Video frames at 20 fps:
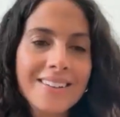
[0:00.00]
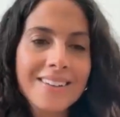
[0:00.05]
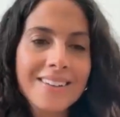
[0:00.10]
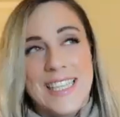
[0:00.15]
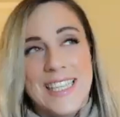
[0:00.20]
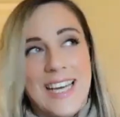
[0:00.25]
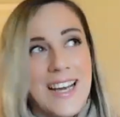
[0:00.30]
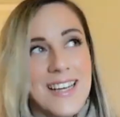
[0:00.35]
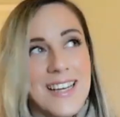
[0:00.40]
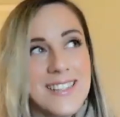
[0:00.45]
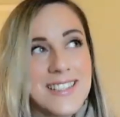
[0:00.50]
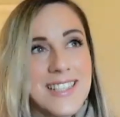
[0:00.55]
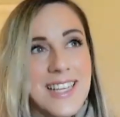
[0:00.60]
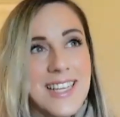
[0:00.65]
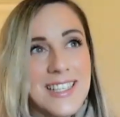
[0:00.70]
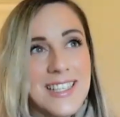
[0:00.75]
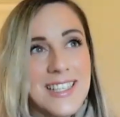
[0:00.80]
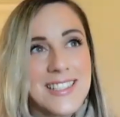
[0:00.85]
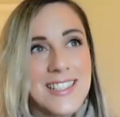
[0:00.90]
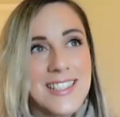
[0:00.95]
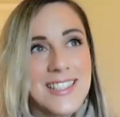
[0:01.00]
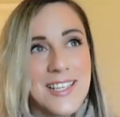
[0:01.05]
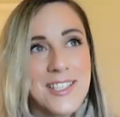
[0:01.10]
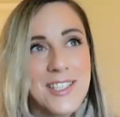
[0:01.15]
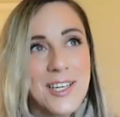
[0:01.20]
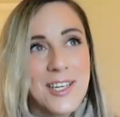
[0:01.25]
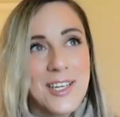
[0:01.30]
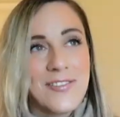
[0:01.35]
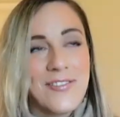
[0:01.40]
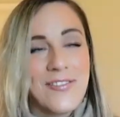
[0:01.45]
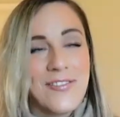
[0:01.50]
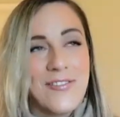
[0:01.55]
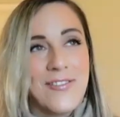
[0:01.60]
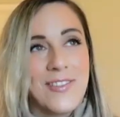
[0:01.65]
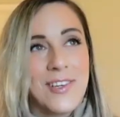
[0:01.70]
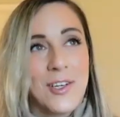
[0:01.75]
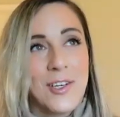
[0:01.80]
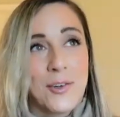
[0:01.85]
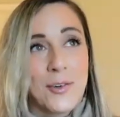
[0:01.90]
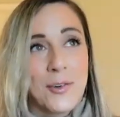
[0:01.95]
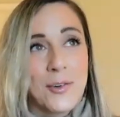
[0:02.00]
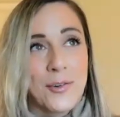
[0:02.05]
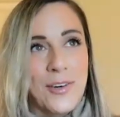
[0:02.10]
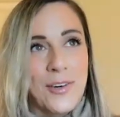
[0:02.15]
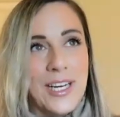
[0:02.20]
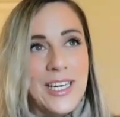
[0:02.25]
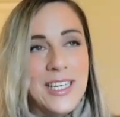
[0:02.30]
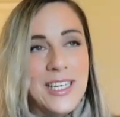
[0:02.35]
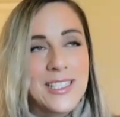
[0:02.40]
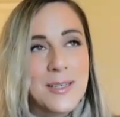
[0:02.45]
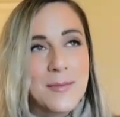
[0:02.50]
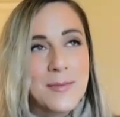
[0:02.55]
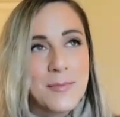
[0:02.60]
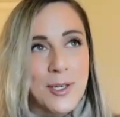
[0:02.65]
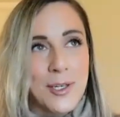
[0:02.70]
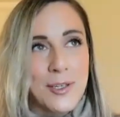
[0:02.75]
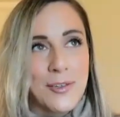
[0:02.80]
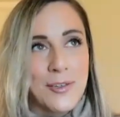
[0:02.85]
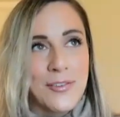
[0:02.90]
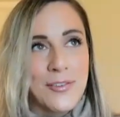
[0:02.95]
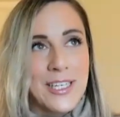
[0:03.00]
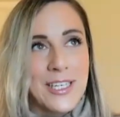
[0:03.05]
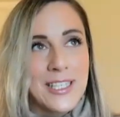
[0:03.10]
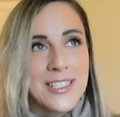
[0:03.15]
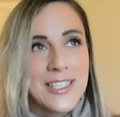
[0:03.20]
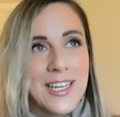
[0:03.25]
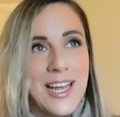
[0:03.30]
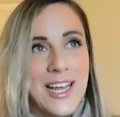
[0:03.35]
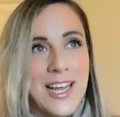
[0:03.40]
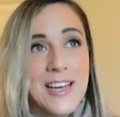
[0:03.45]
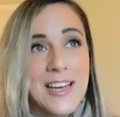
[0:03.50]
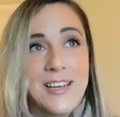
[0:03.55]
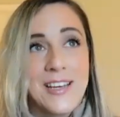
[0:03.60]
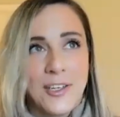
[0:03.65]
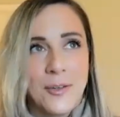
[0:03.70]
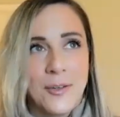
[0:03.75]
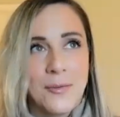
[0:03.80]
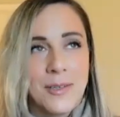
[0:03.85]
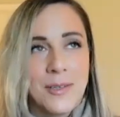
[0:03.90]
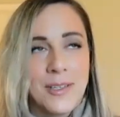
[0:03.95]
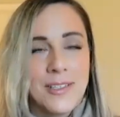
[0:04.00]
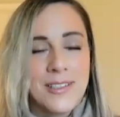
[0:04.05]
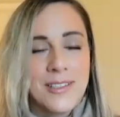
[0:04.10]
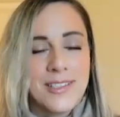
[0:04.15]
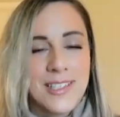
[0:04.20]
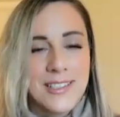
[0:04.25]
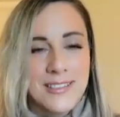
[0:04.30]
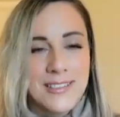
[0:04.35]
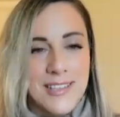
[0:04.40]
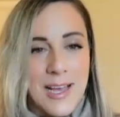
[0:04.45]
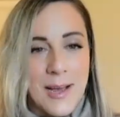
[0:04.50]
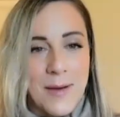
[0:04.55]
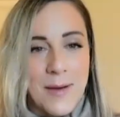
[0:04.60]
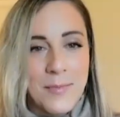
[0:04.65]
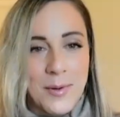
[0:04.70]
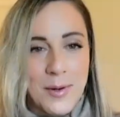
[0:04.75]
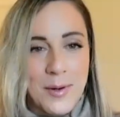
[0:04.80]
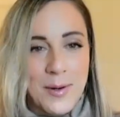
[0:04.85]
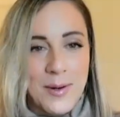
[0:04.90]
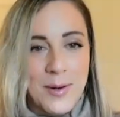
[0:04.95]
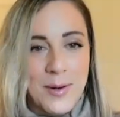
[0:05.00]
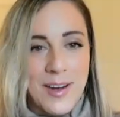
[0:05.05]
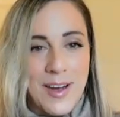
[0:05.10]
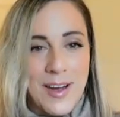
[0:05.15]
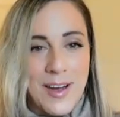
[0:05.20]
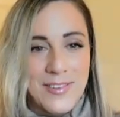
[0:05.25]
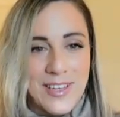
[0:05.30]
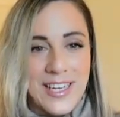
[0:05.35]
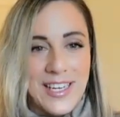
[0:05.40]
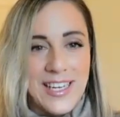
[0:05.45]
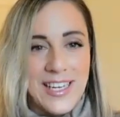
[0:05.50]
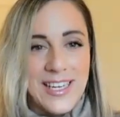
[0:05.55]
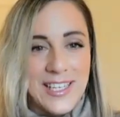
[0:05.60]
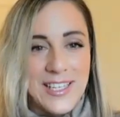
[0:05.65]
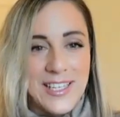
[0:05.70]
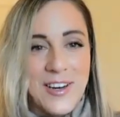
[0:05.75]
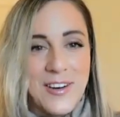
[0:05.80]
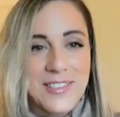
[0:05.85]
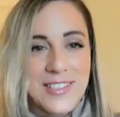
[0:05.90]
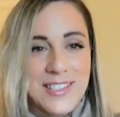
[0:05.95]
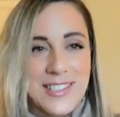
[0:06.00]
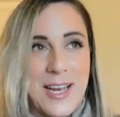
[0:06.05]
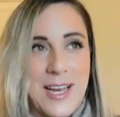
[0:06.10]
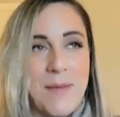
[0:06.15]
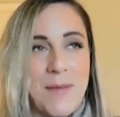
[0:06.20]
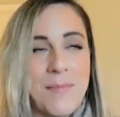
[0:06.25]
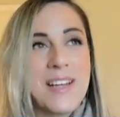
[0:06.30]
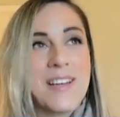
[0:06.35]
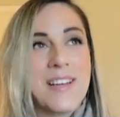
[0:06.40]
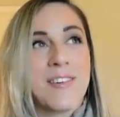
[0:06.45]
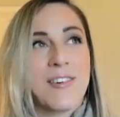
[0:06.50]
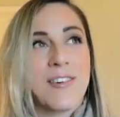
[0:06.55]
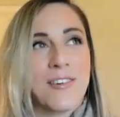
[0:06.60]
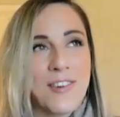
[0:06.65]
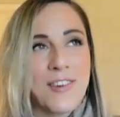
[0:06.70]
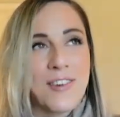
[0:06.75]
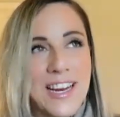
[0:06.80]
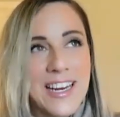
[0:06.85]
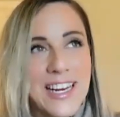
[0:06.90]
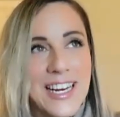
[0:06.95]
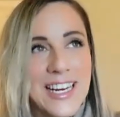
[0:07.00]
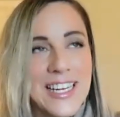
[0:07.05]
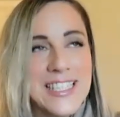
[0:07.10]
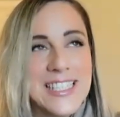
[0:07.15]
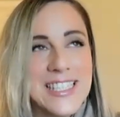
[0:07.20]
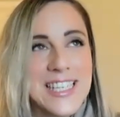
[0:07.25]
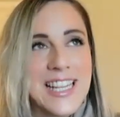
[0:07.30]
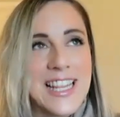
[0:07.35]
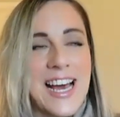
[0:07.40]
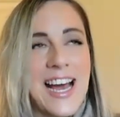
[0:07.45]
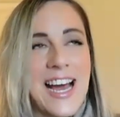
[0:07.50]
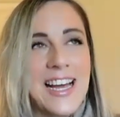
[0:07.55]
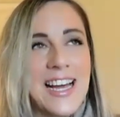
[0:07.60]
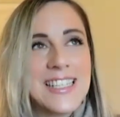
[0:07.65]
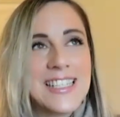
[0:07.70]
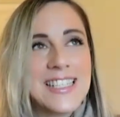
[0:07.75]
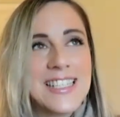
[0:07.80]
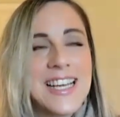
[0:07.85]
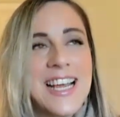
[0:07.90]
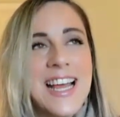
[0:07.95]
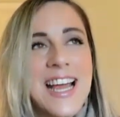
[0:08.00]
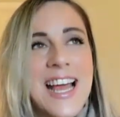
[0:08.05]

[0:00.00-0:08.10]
Yes, that's such a great, perfect, and humorous example of like, stepping right into that.